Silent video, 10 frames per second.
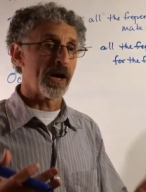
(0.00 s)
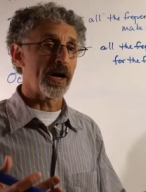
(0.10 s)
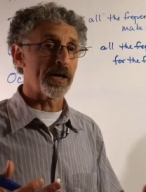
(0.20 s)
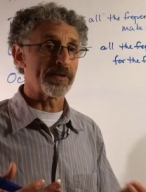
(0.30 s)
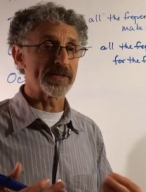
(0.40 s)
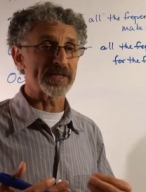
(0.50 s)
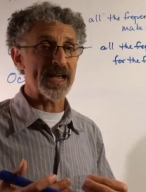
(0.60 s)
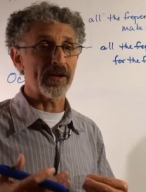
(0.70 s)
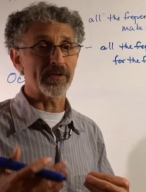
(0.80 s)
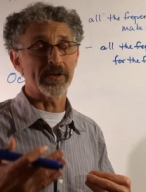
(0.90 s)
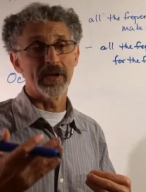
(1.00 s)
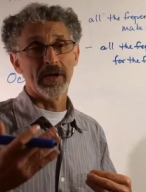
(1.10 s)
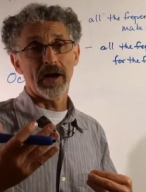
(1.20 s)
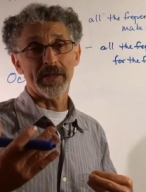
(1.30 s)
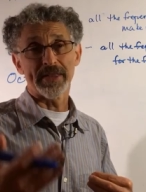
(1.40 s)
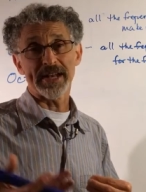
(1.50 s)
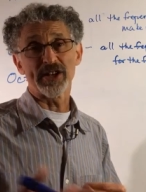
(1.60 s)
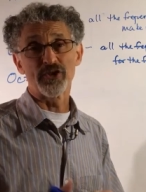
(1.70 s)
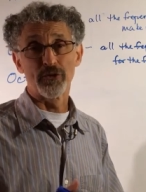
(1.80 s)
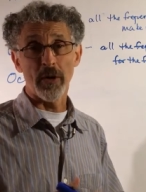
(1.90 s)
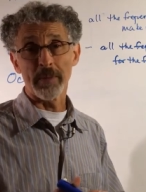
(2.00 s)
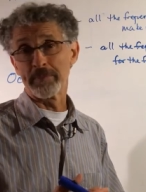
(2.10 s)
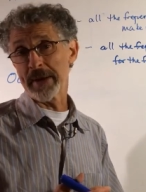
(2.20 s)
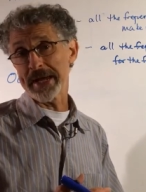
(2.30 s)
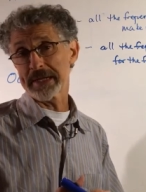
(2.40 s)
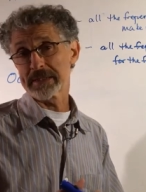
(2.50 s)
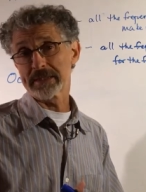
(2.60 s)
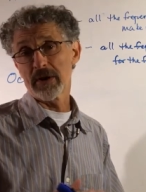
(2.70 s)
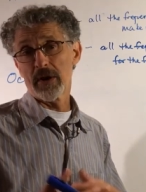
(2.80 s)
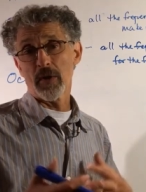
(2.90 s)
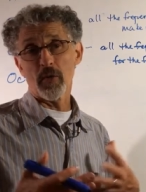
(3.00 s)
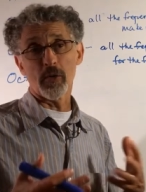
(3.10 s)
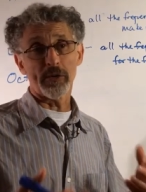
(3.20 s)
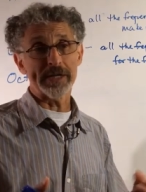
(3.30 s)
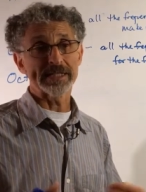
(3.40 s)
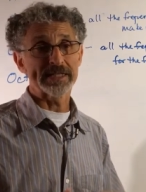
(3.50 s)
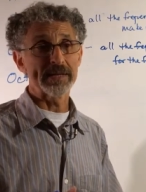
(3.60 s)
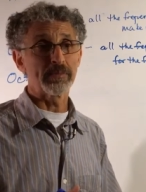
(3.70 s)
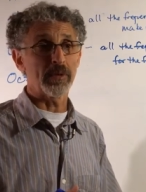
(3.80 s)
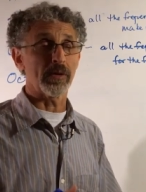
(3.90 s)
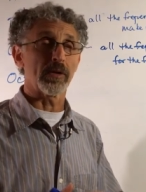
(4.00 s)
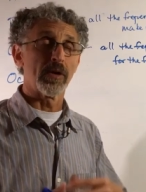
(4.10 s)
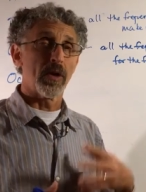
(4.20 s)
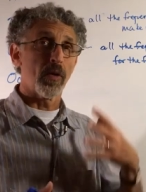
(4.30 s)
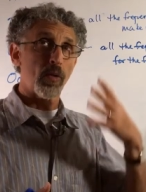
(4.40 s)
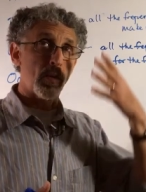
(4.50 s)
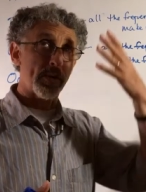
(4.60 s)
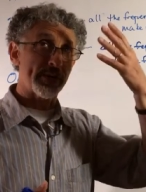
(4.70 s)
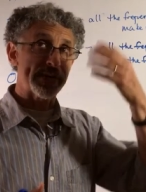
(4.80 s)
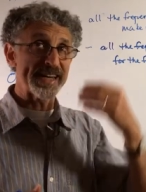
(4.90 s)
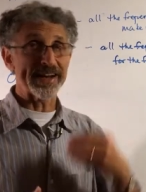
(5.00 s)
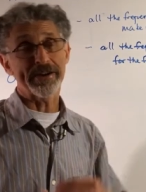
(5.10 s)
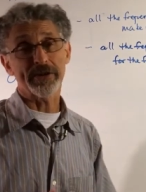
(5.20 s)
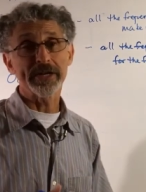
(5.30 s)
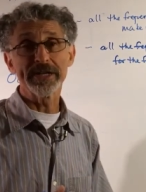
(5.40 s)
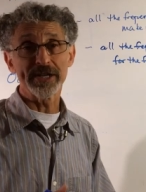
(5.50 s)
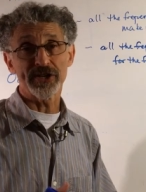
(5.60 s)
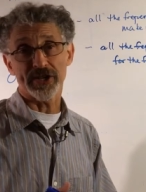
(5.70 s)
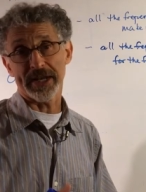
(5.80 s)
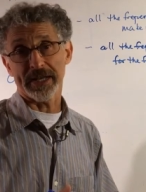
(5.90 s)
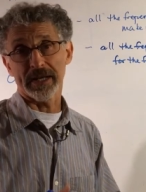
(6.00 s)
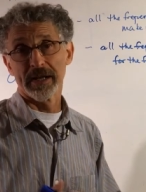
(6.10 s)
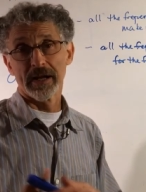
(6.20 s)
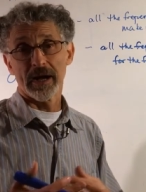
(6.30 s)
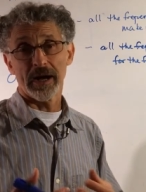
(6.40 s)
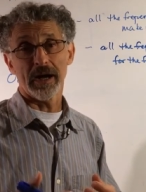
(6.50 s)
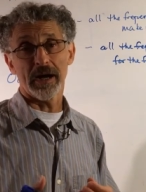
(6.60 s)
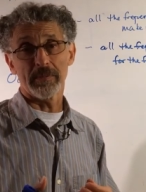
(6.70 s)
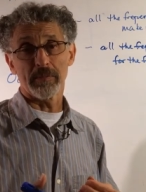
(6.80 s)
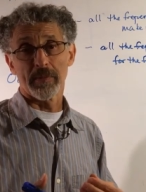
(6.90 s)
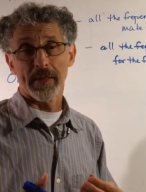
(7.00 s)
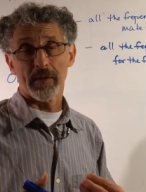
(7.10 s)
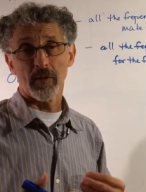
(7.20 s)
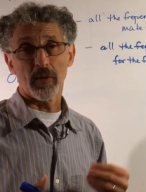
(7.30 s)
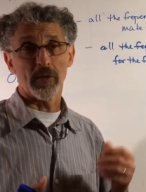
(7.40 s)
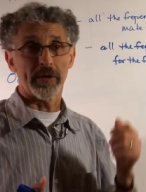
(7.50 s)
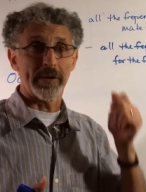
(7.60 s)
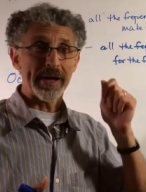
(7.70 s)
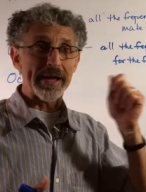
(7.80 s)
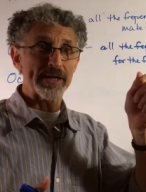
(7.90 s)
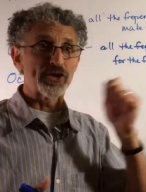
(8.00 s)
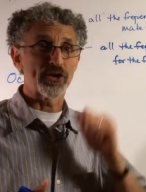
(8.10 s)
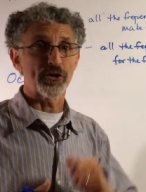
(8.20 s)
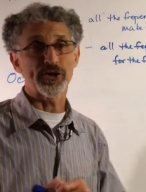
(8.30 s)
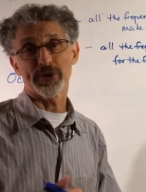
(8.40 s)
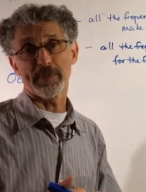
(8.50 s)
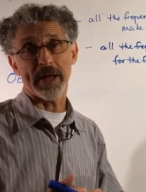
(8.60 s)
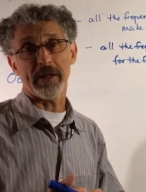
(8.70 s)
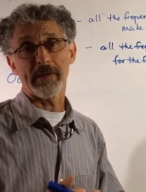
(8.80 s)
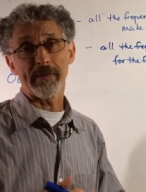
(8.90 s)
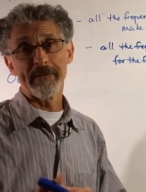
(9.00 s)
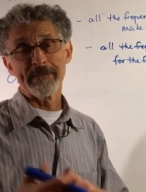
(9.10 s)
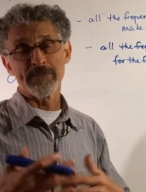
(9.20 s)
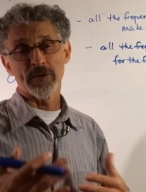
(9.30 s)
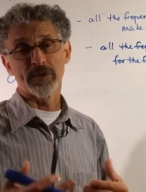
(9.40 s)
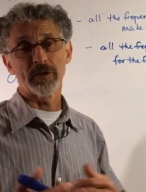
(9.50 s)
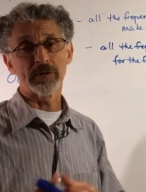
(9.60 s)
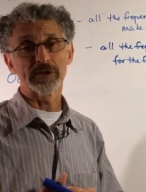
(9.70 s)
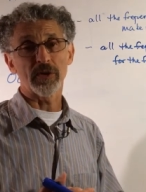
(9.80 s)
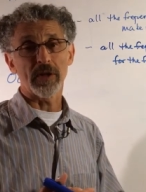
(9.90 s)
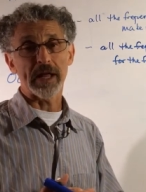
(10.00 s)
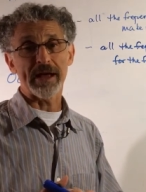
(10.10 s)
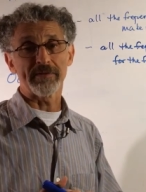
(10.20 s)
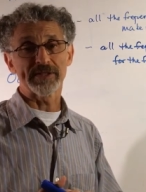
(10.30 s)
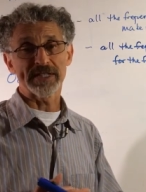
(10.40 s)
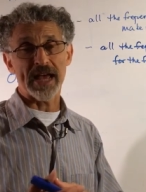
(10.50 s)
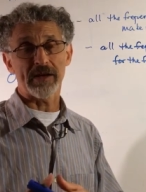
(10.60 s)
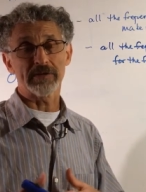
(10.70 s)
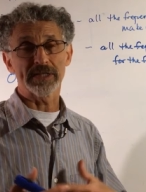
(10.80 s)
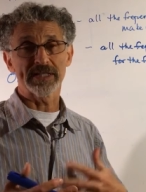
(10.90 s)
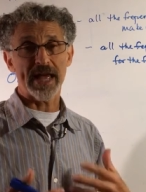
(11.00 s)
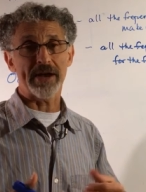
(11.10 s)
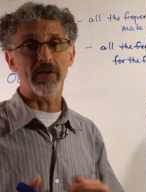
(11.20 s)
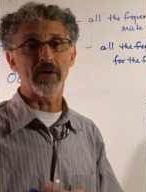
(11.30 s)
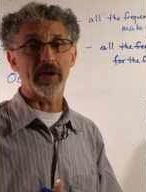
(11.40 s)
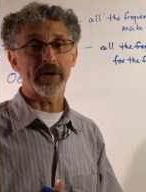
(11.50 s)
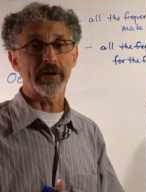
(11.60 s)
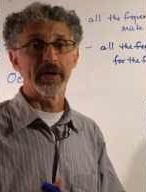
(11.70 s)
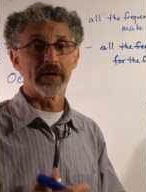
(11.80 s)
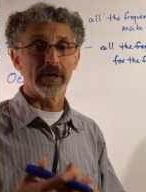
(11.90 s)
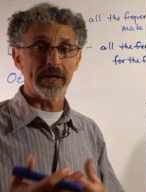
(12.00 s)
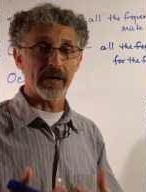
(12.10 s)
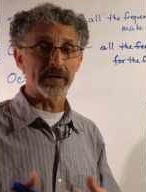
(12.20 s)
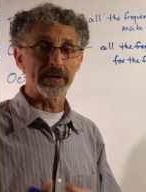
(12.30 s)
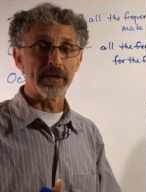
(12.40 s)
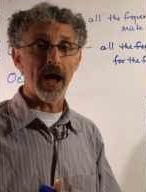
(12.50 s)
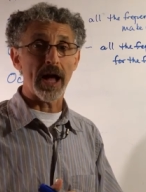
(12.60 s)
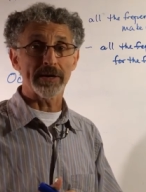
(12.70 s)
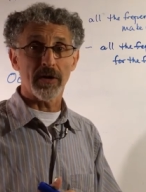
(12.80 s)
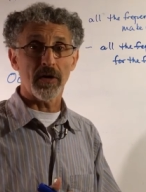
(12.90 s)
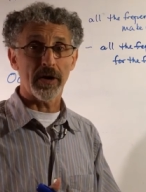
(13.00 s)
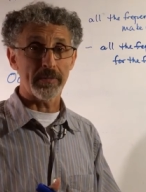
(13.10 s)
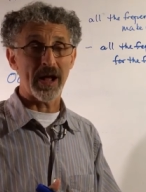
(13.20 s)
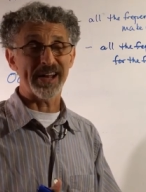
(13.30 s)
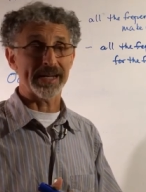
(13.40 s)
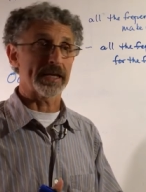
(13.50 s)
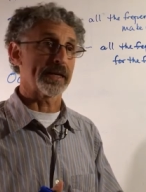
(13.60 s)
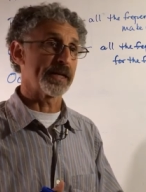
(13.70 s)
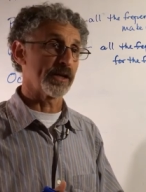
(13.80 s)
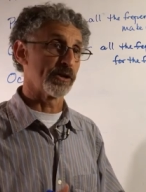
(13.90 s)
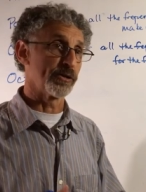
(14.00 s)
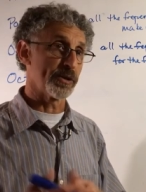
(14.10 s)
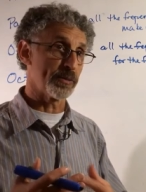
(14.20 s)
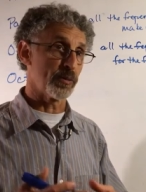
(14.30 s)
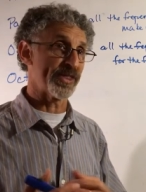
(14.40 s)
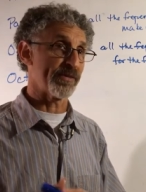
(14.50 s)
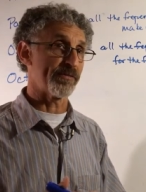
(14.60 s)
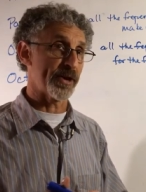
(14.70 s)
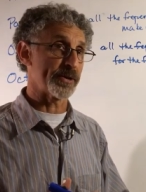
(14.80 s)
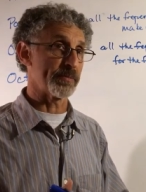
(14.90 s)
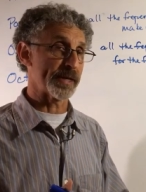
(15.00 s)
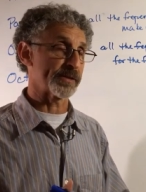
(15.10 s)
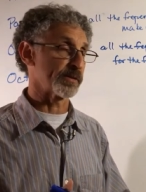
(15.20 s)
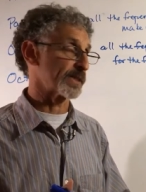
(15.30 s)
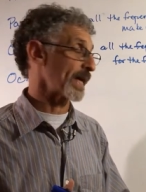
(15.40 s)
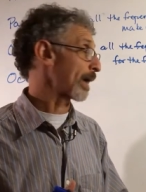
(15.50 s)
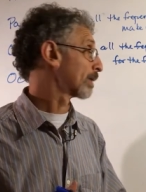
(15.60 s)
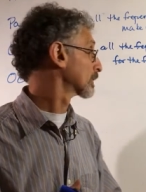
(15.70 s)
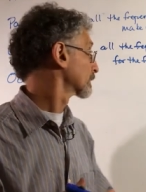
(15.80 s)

the sound that a drum makes, or a cymbal, or the air conditioning, or a church bell, those all have sounds that are not harmonic included with a fundamental sound.